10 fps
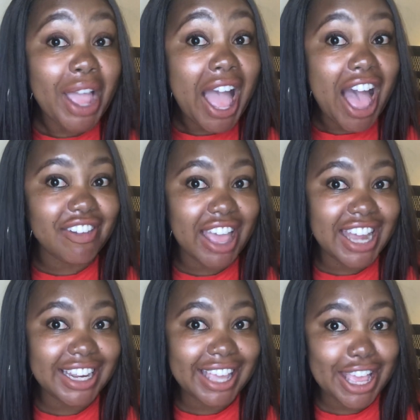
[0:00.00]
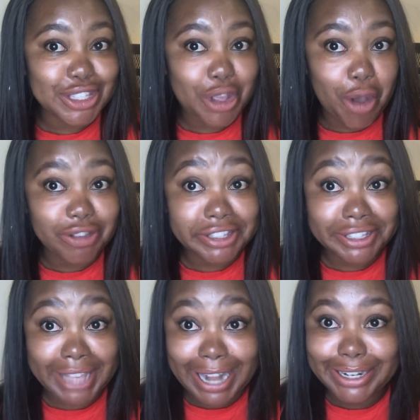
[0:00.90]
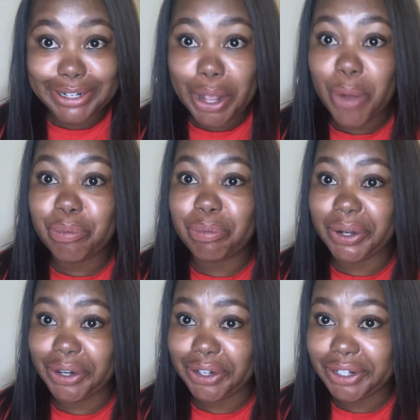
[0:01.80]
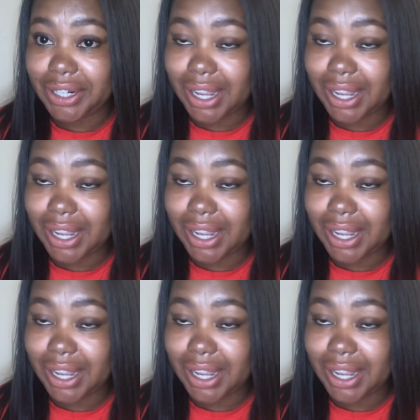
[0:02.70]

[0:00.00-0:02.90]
I've had a case of sunburn.